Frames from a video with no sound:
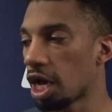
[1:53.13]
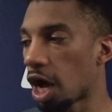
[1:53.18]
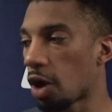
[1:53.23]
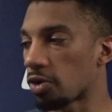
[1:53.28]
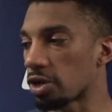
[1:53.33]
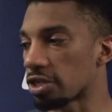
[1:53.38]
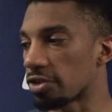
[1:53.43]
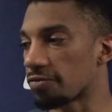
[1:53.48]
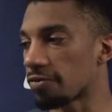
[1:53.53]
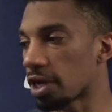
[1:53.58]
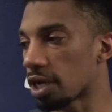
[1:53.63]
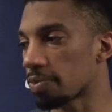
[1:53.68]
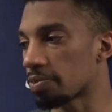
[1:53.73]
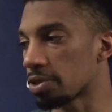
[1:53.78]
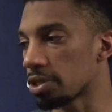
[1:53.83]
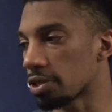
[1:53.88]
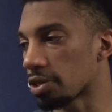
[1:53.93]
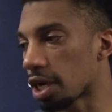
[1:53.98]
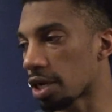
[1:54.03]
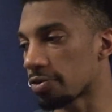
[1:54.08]
I would
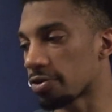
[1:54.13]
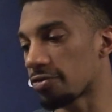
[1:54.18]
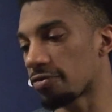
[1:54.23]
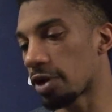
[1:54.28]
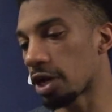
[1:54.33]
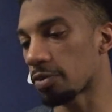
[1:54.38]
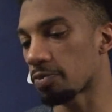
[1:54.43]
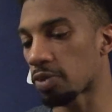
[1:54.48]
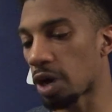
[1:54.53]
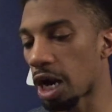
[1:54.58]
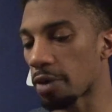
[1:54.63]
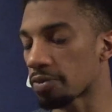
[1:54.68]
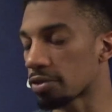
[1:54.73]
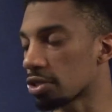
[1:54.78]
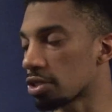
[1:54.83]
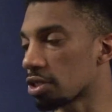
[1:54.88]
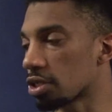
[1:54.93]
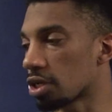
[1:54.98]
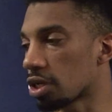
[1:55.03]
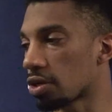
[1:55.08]
develop
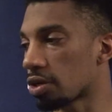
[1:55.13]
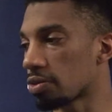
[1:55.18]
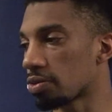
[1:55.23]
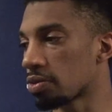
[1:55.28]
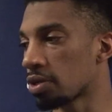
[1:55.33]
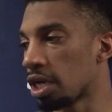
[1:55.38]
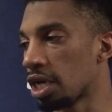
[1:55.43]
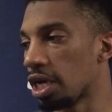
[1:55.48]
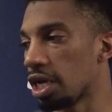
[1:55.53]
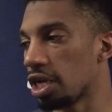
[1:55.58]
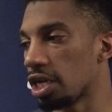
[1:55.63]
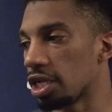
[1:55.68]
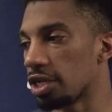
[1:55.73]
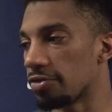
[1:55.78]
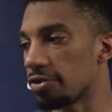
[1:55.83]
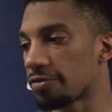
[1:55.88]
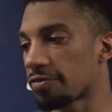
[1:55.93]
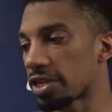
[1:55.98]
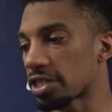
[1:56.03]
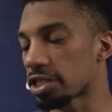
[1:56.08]
properly, you know,
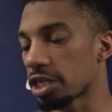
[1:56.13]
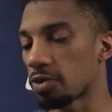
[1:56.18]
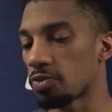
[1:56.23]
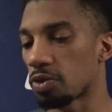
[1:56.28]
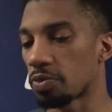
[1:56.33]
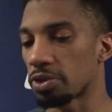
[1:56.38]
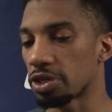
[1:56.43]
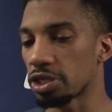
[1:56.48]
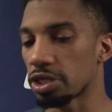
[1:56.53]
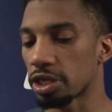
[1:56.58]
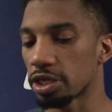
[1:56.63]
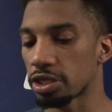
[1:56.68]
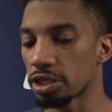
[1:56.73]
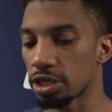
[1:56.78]
even if I stay one more year.